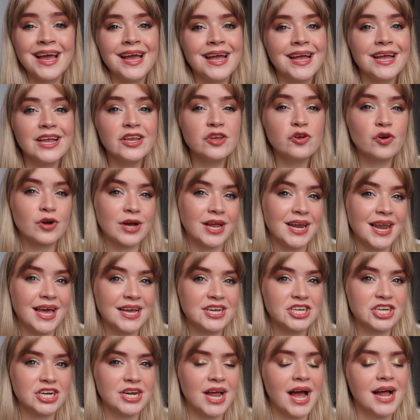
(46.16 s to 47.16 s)
in your
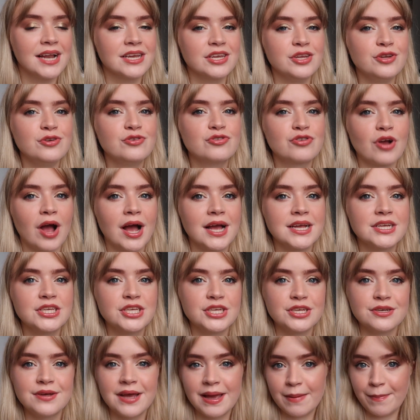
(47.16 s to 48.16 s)
collection, and you try
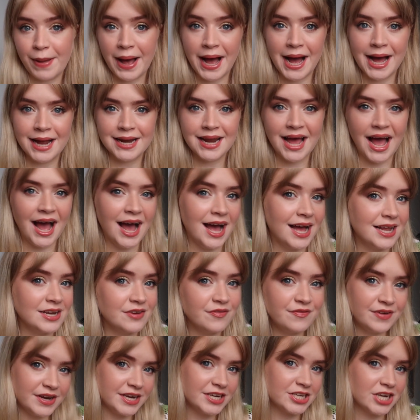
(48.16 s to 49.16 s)
to hit pan
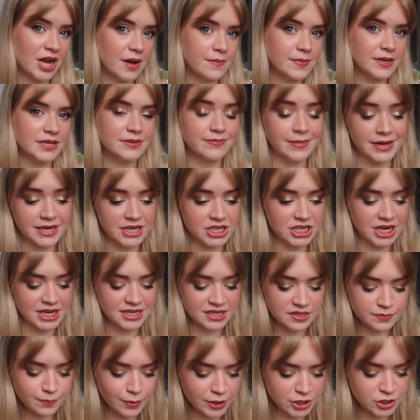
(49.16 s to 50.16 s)
and finish up as many shades
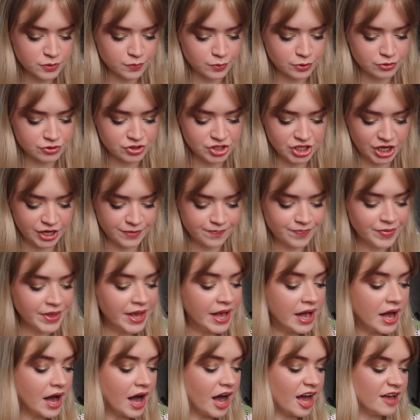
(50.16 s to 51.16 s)
as possible. So
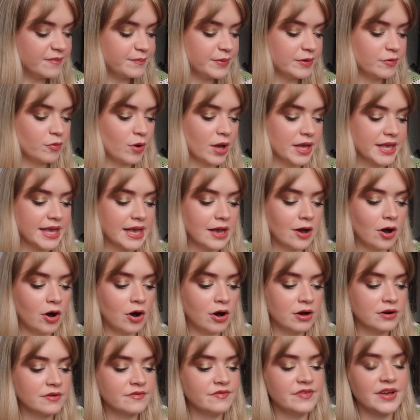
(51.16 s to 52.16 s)
I've been working
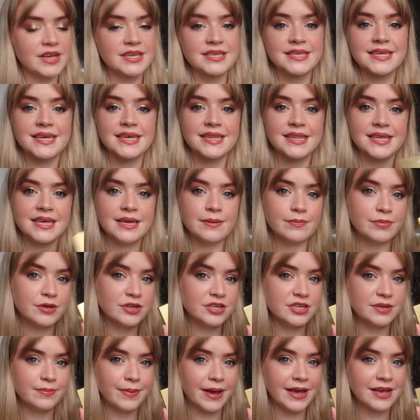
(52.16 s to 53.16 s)
on firstly the
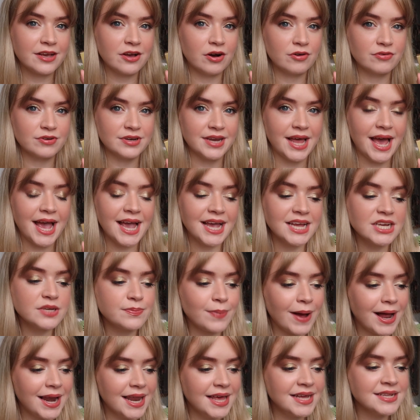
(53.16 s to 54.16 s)
Beauty Bay Golden Age
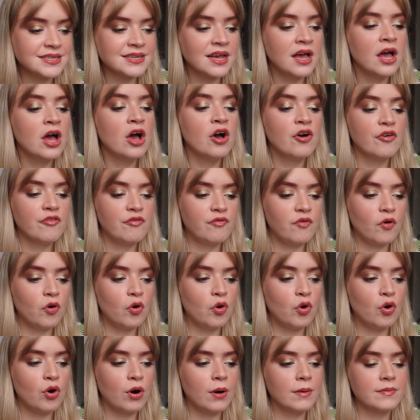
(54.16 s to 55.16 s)
palette
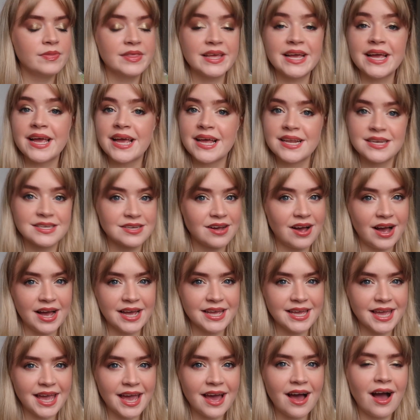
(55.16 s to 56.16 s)
for the entire
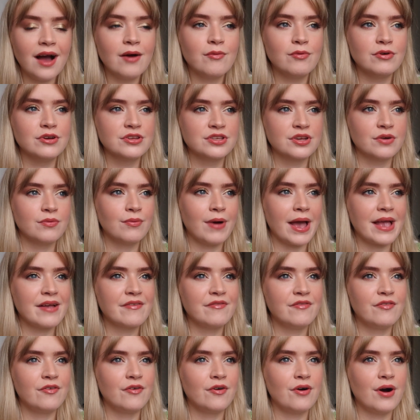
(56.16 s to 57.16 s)
year. I was away
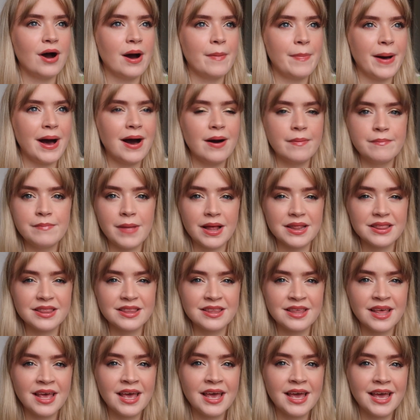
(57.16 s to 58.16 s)
for about a month
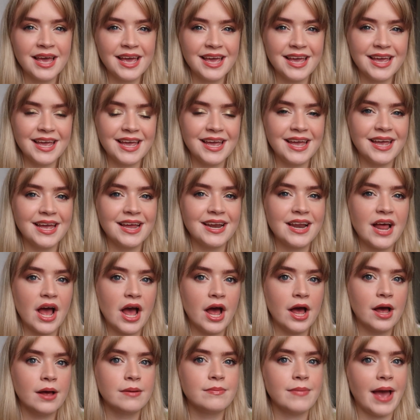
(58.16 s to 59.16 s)
in
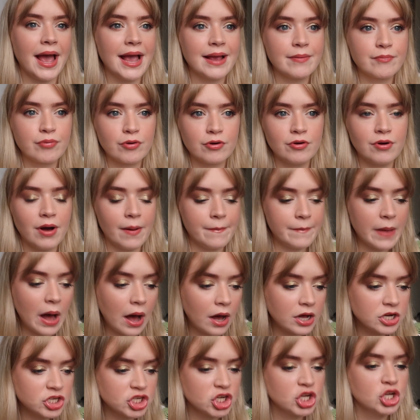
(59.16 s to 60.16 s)
April and
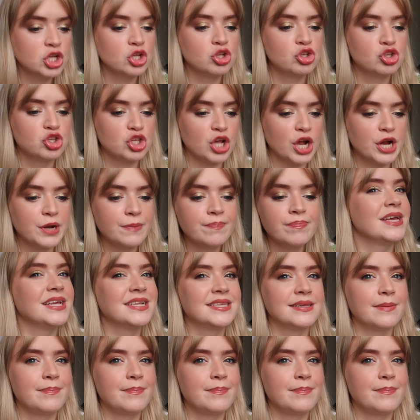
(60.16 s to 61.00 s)
March, so it's